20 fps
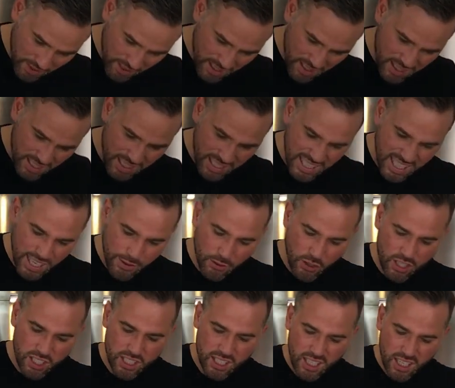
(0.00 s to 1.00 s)
It's going to give
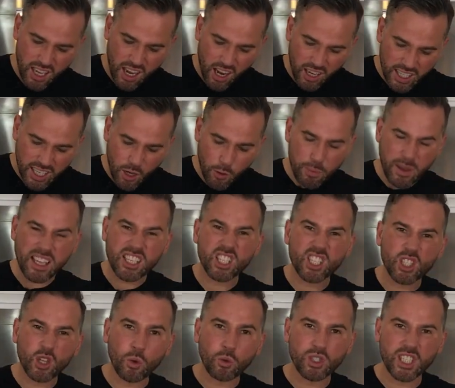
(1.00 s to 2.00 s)
us a little bit of
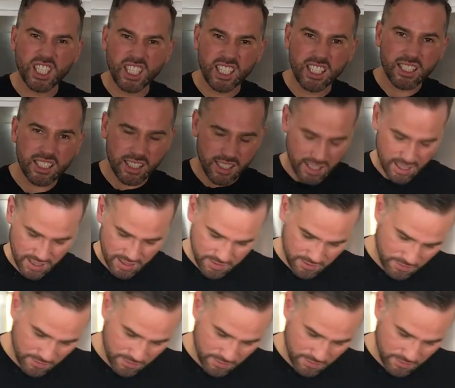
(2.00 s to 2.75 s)
saltiness.